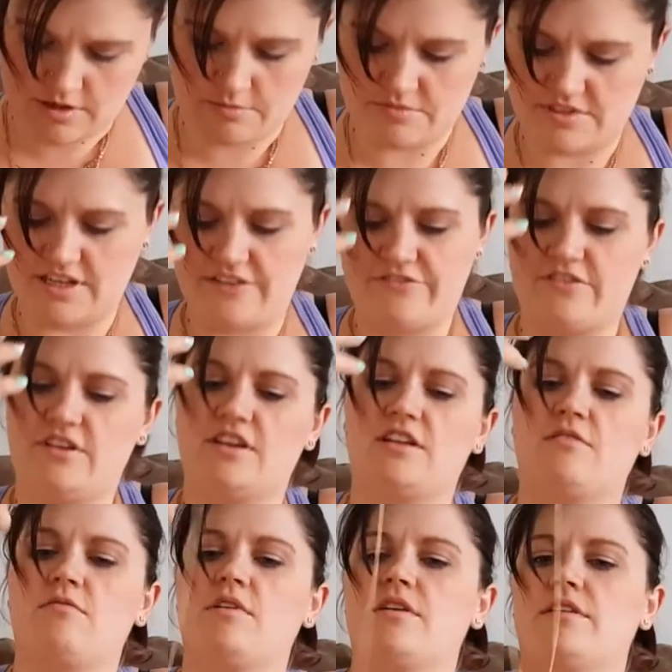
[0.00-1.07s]
I'm definitely
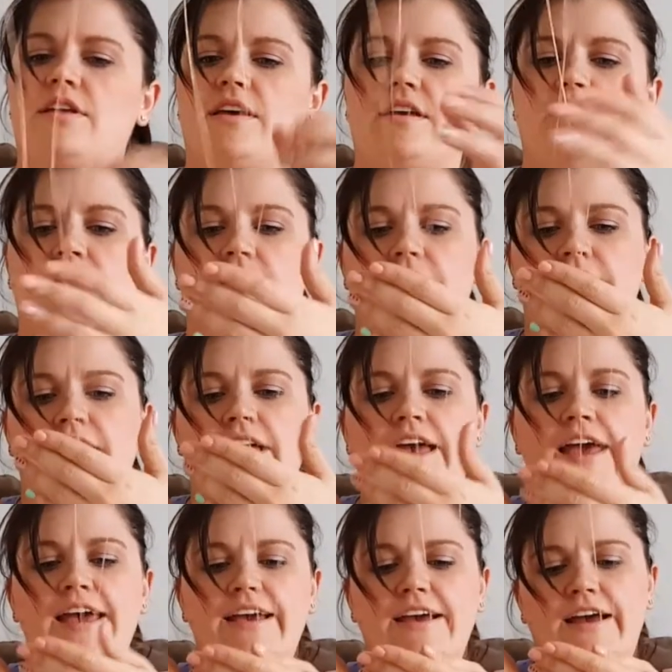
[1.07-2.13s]
gonna wear
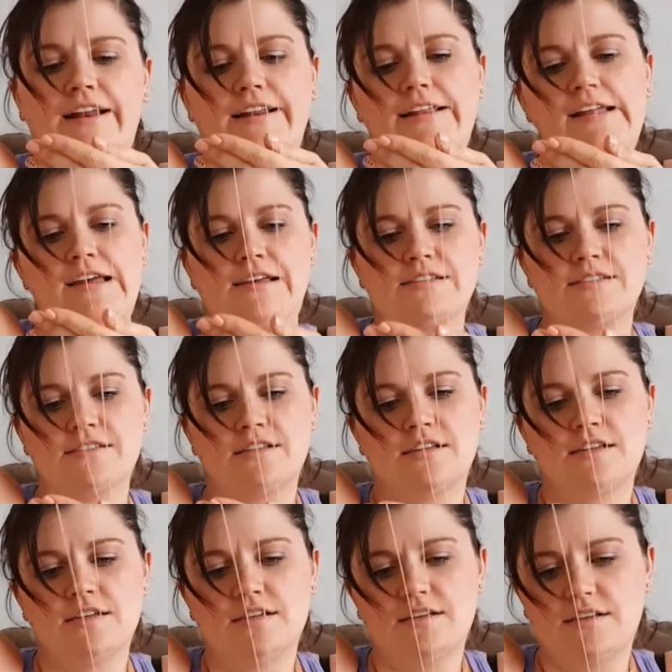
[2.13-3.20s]
the heck out of this.
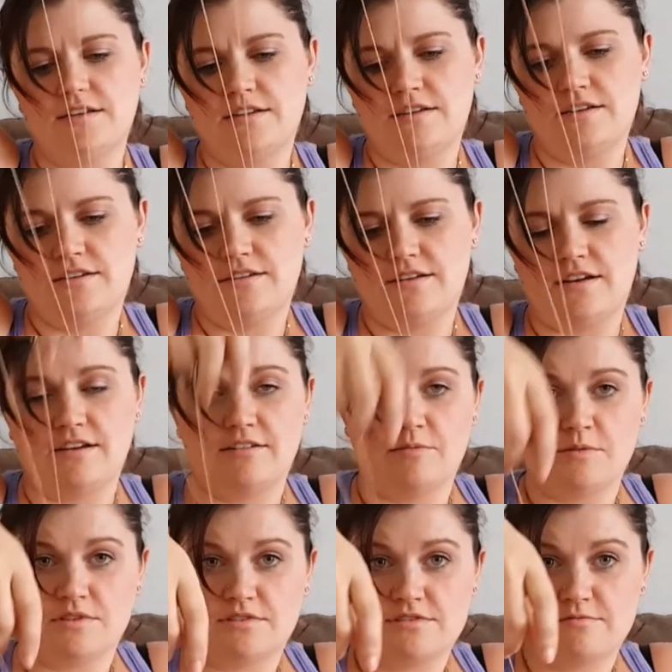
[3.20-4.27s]
I
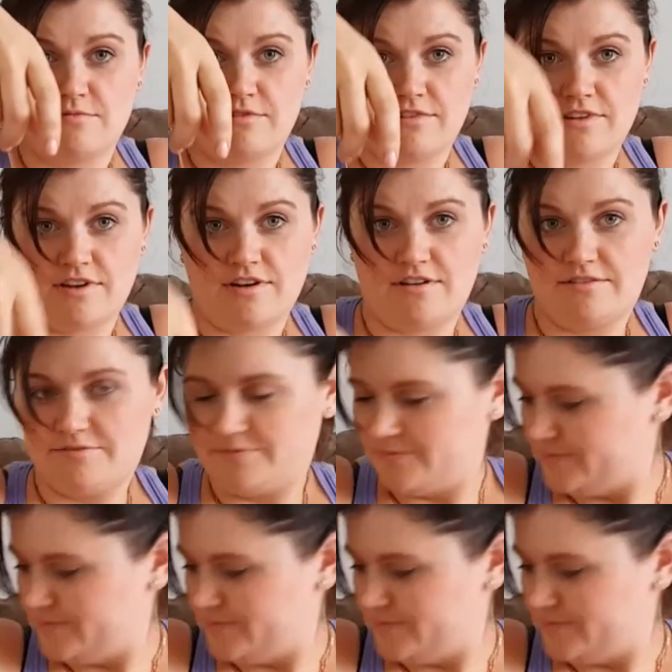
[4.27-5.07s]
almost swore there.